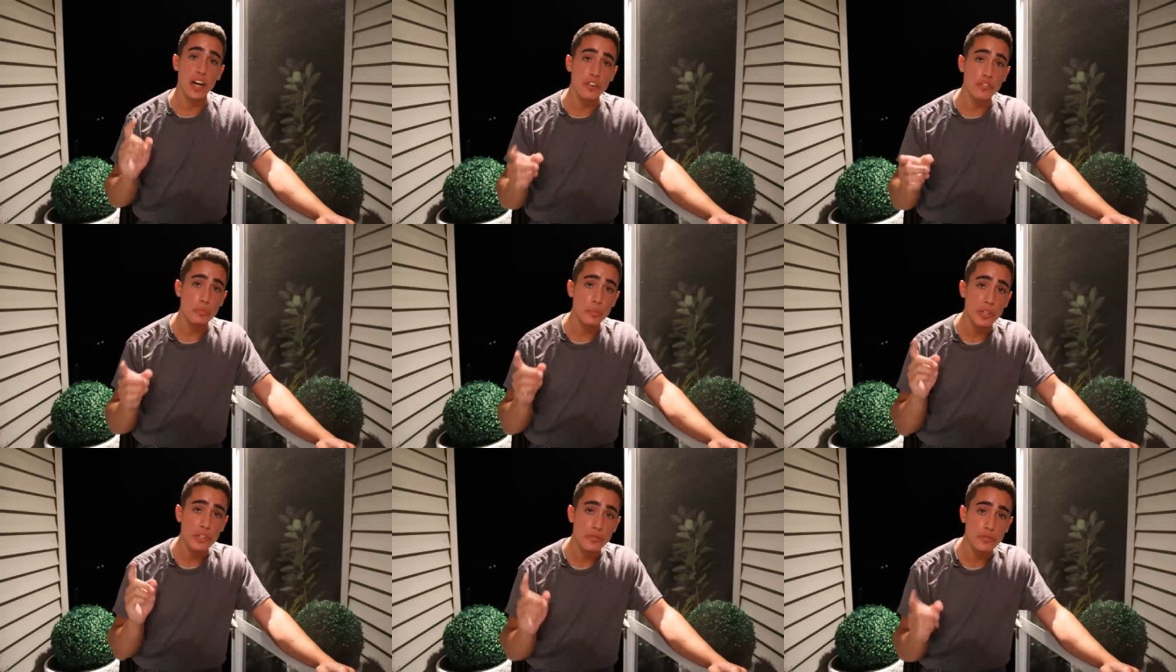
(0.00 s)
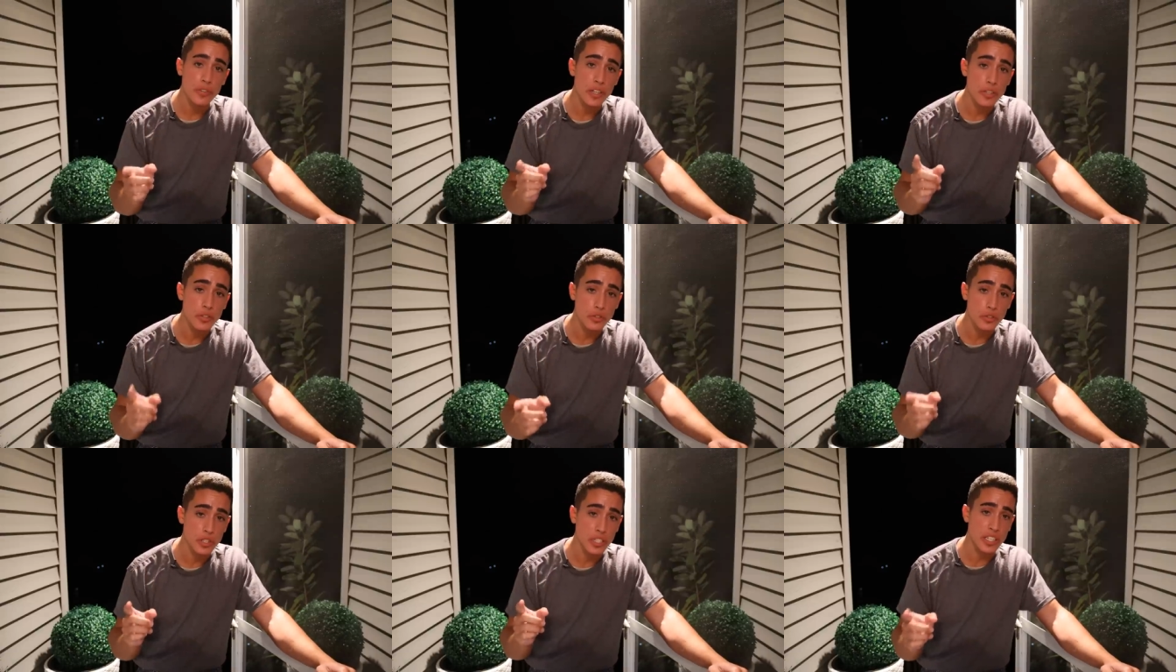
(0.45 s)
government
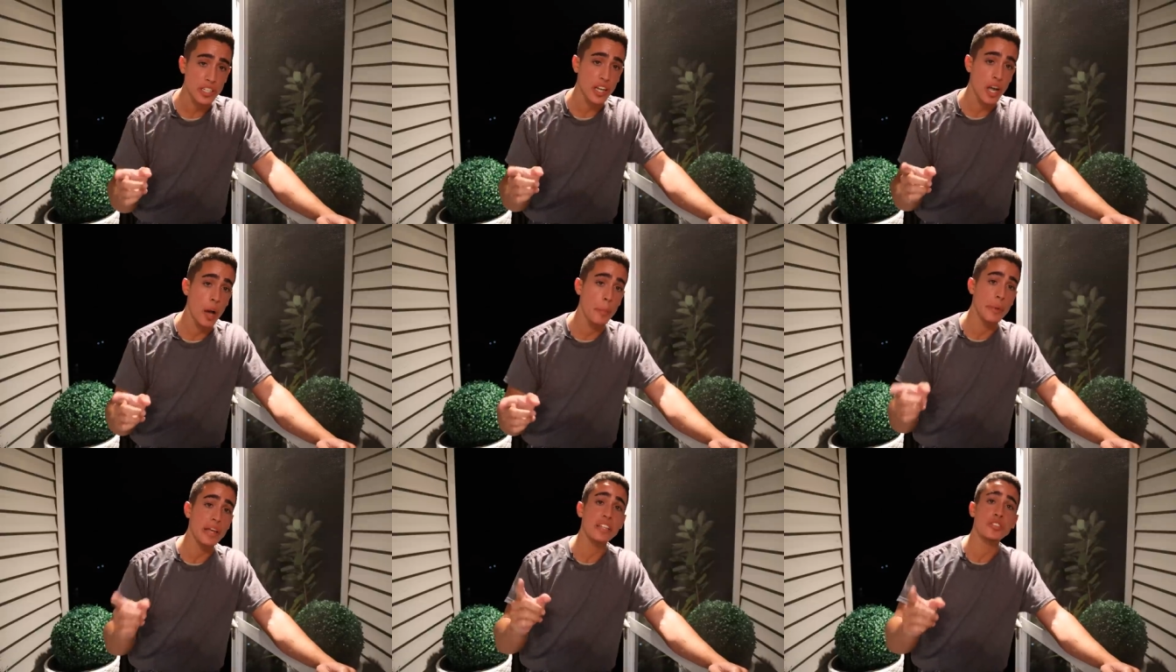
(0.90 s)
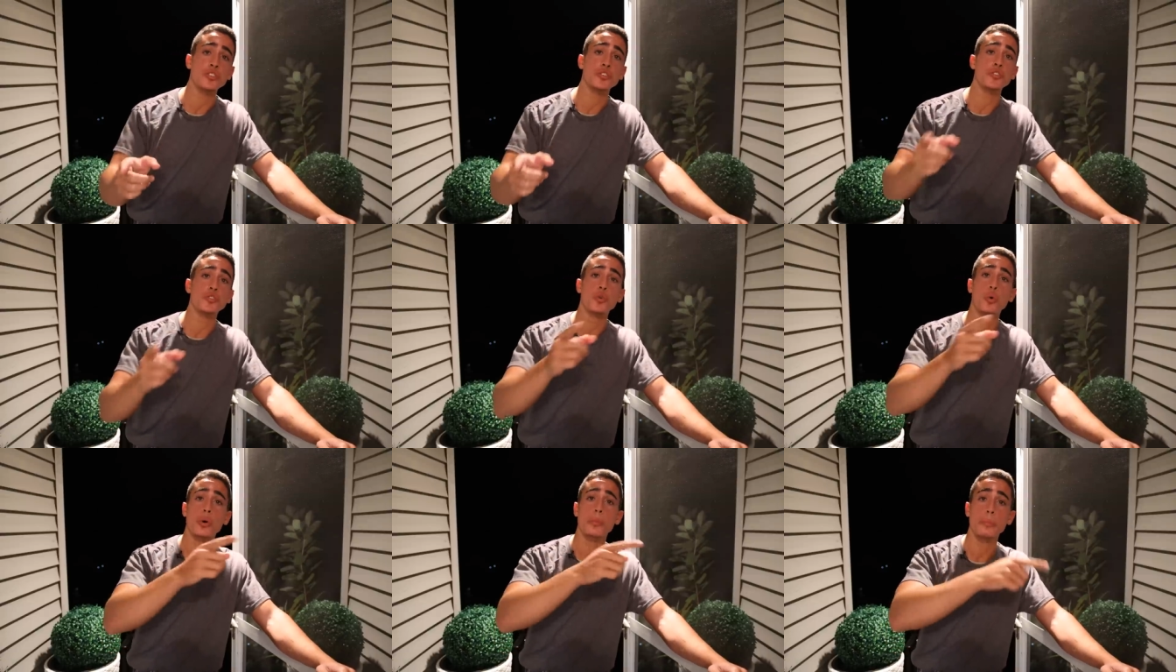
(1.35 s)
officials can come
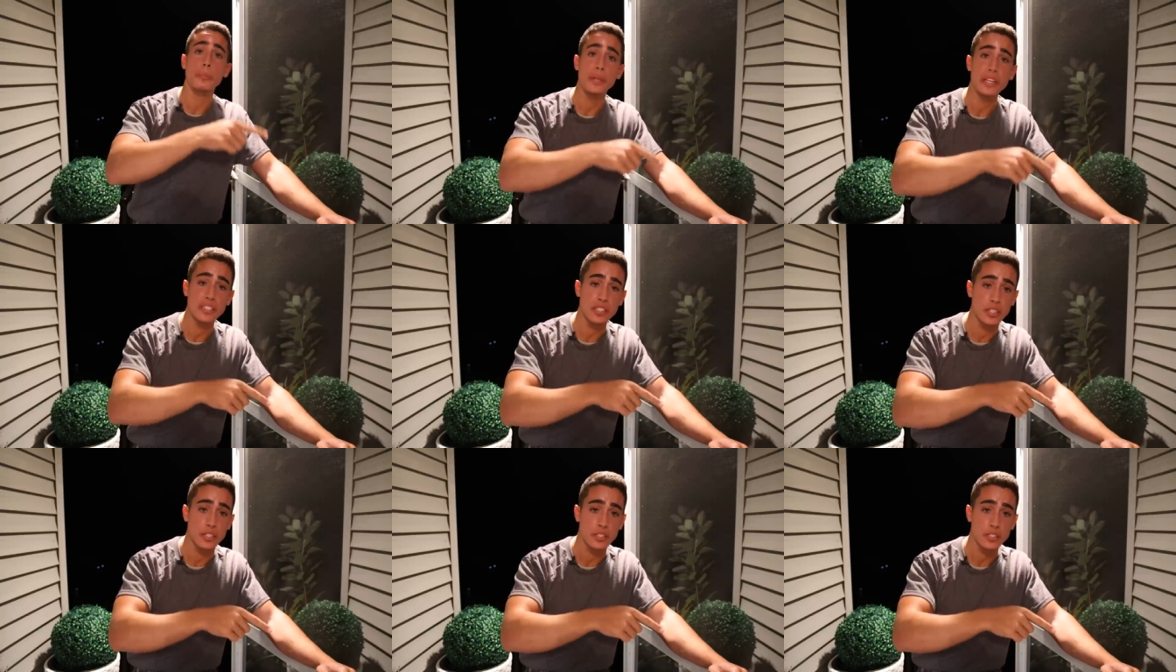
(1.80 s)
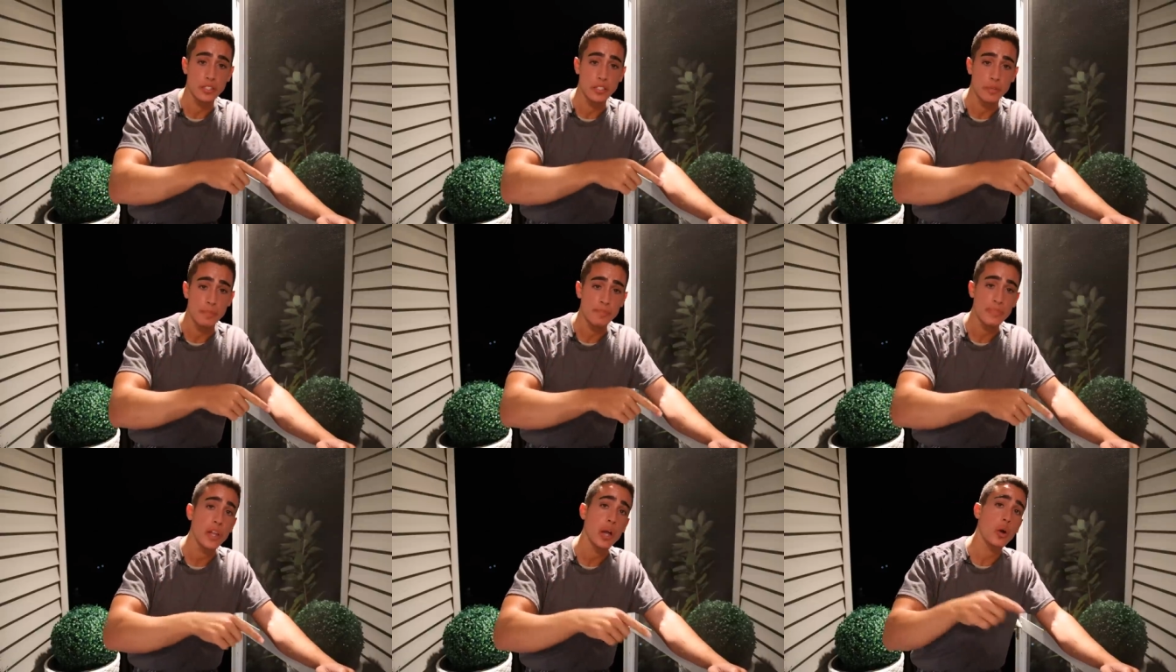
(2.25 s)
into your
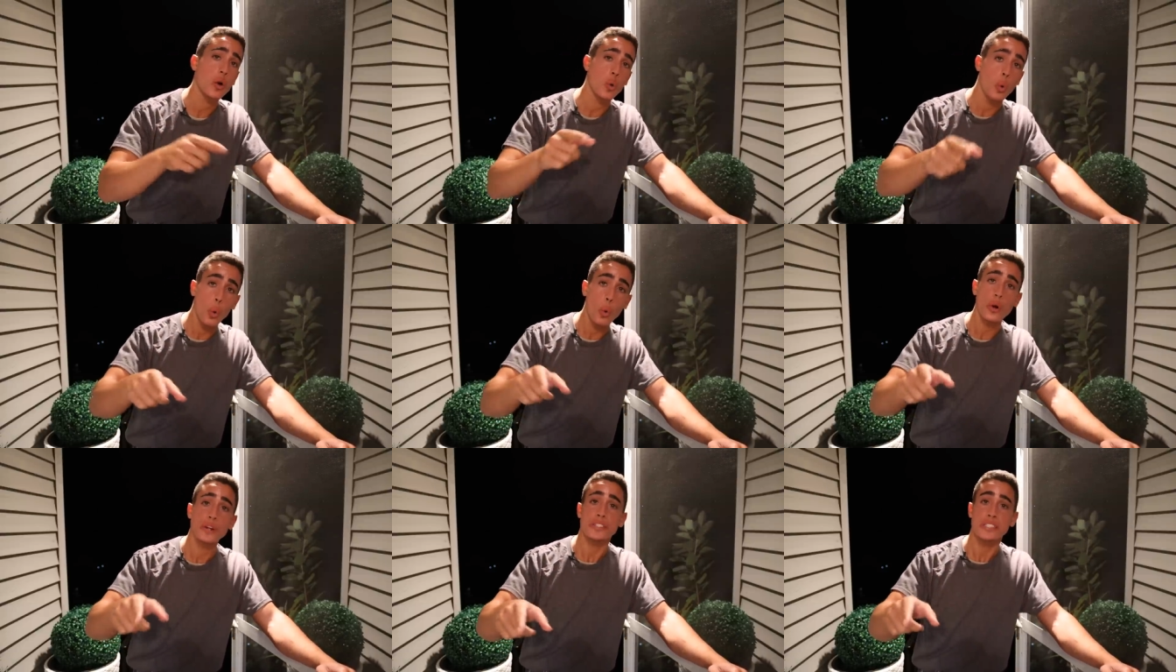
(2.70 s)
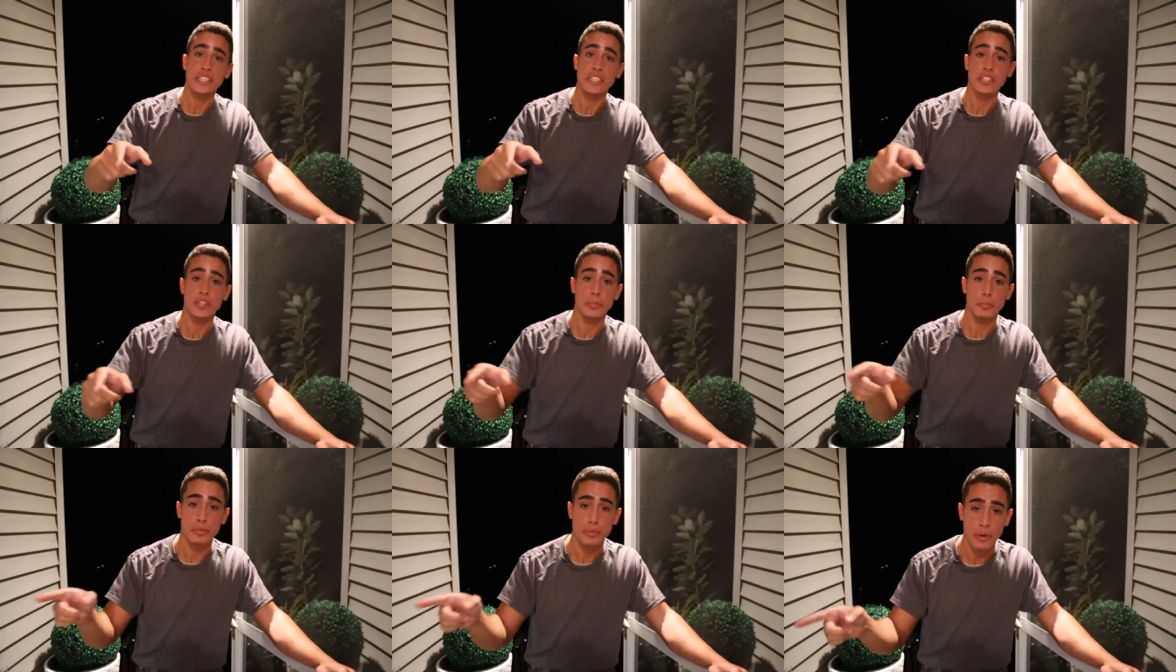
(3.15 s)
business,
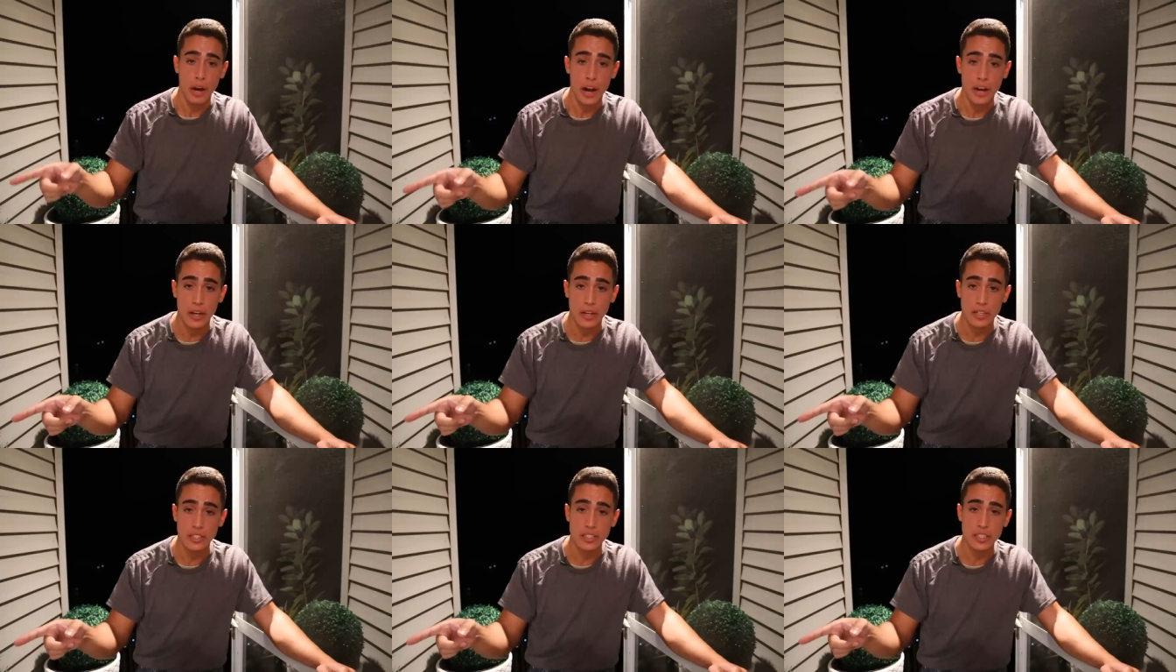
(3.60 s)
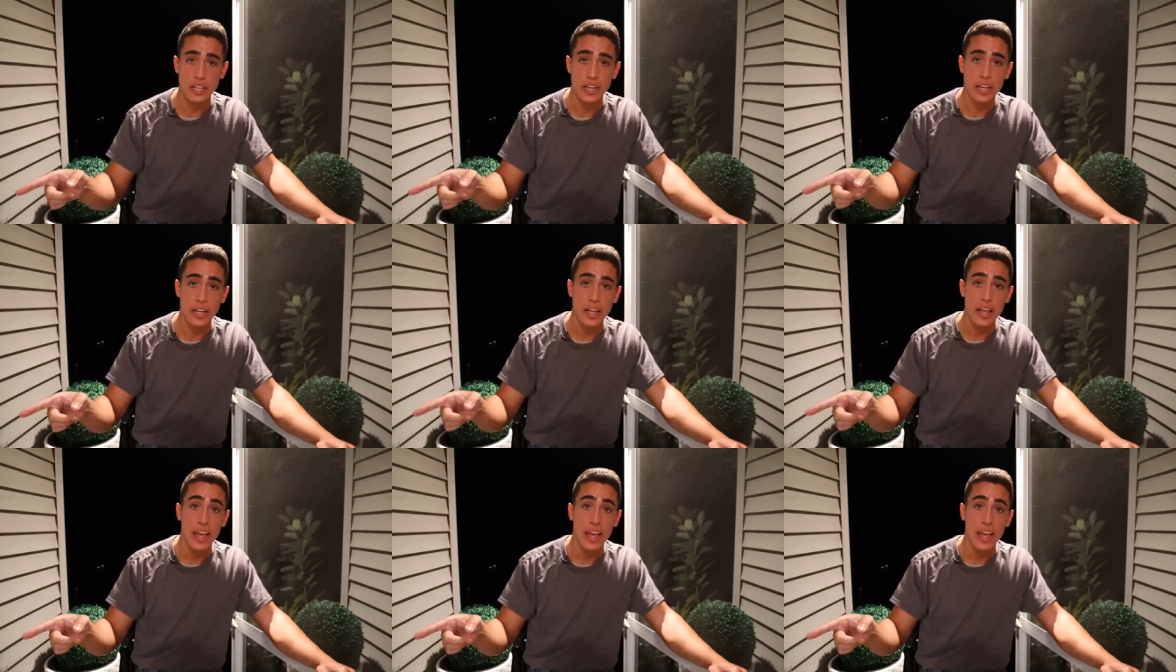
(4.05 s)
quarantine your products,